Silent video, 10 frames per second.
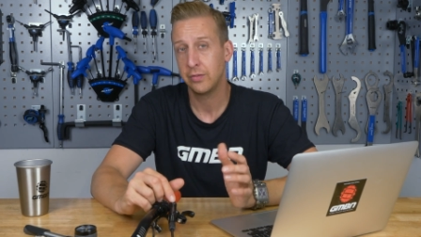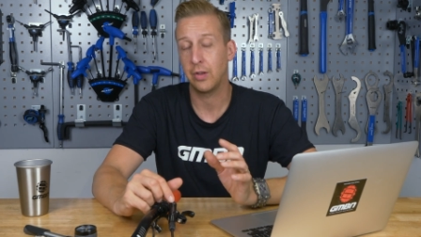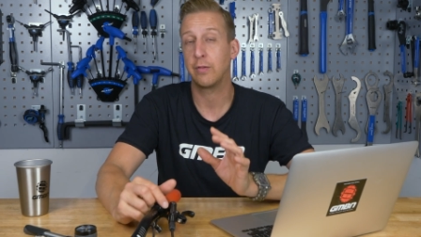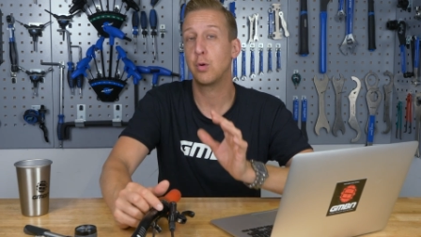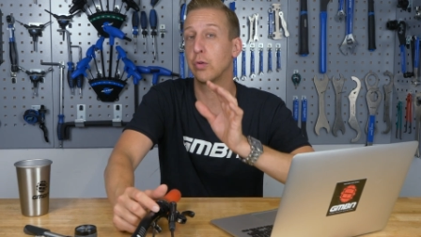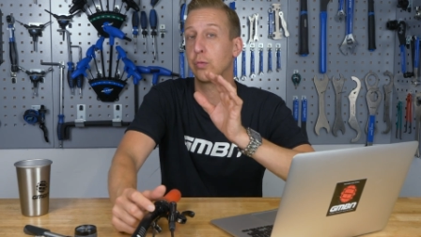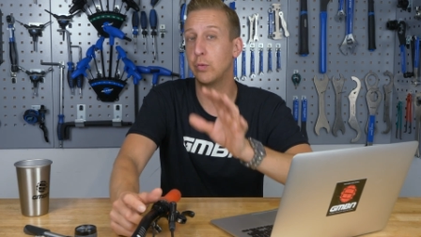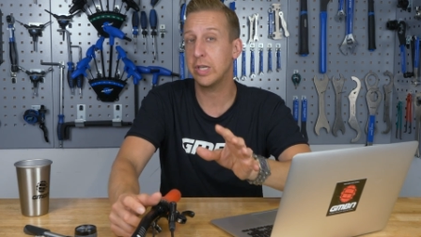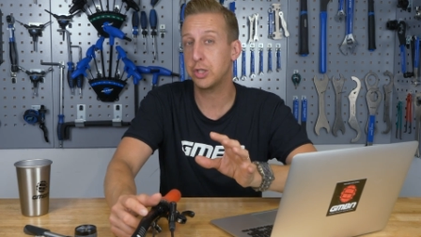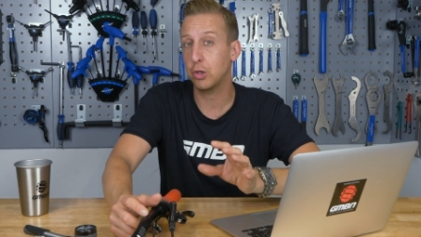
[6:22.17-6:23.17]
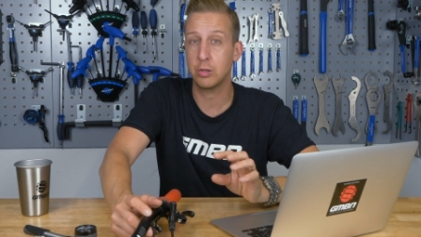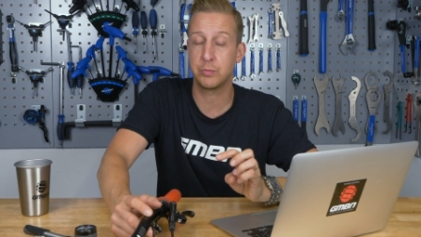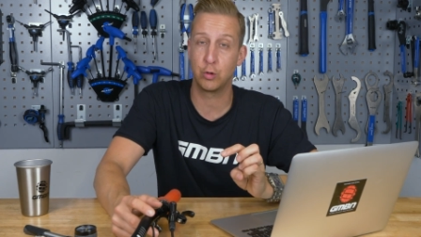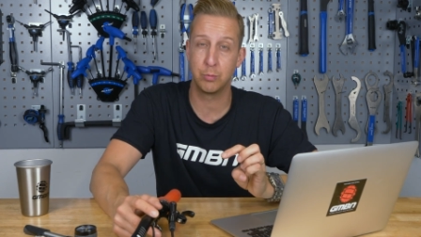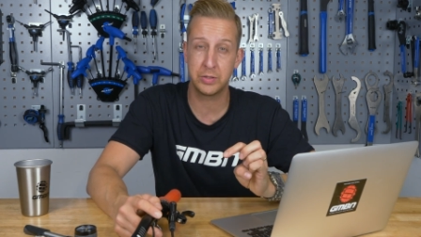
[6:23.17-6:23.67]
So of course rear shock
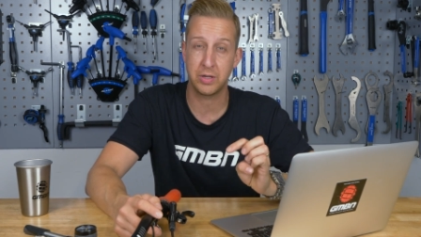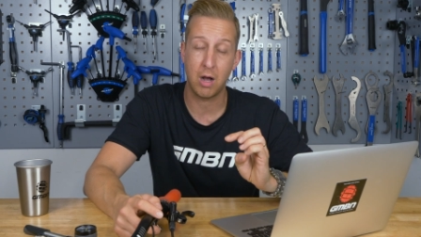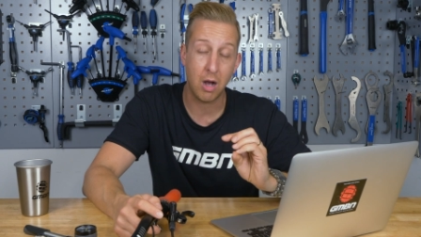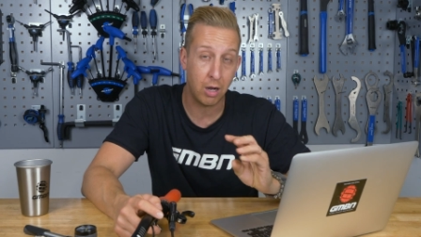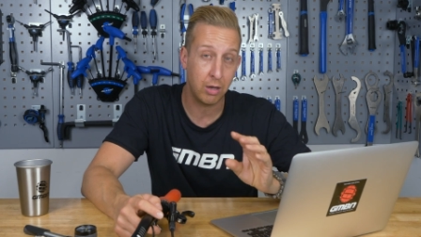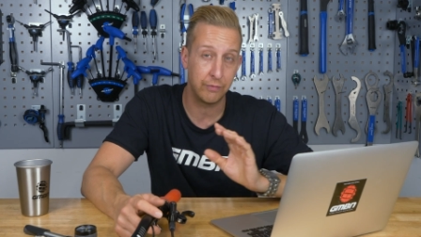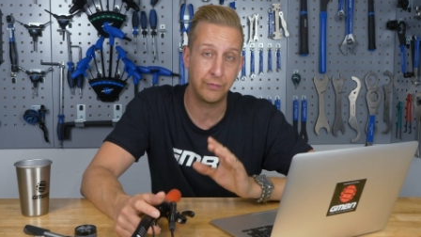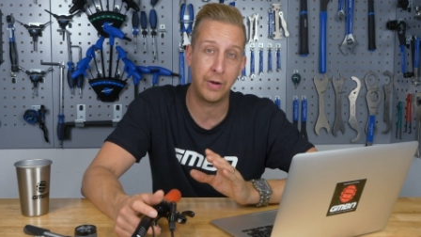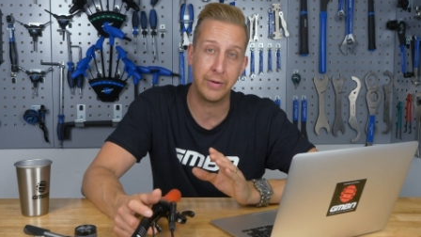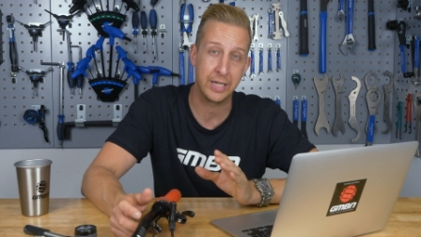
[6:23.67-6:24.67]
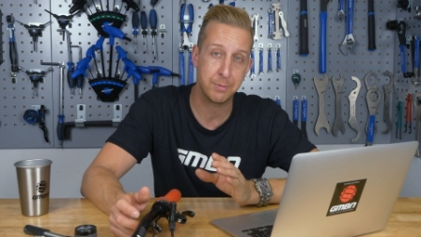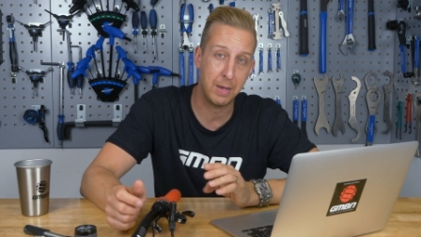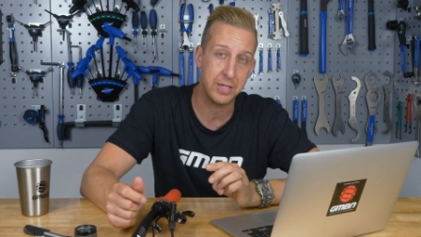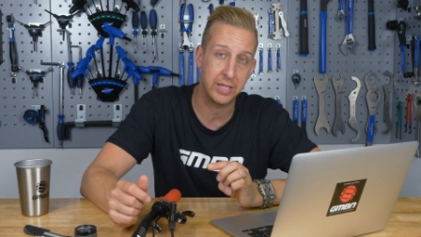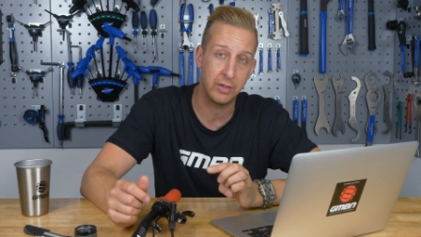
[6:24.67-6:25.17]
absorbers are very
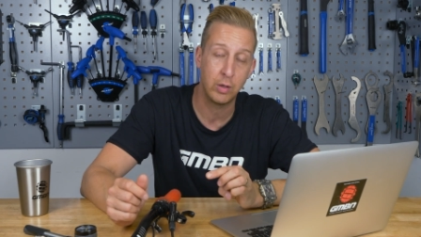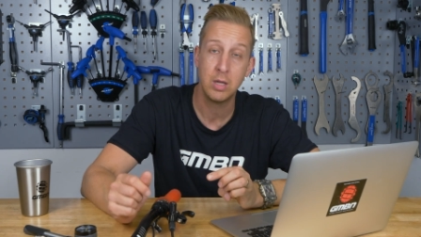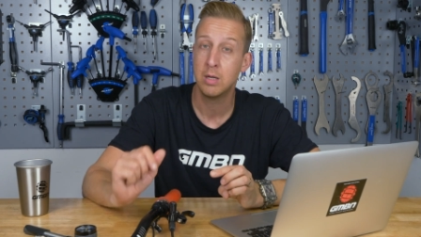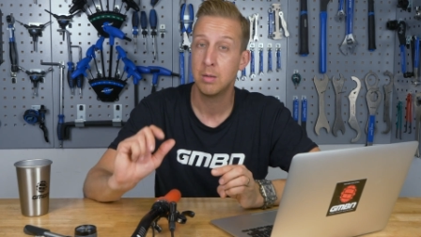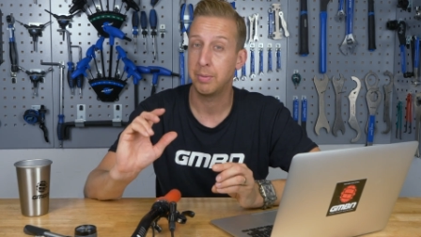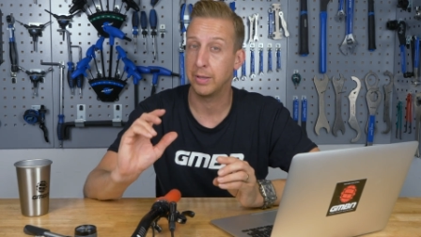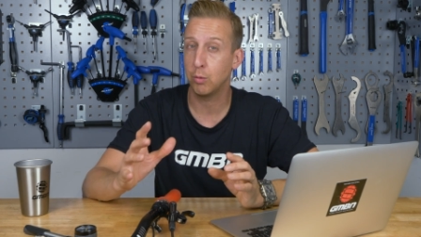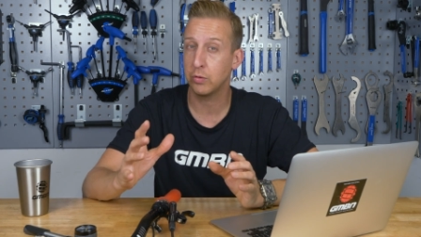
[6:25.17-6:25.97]
expensive, but they're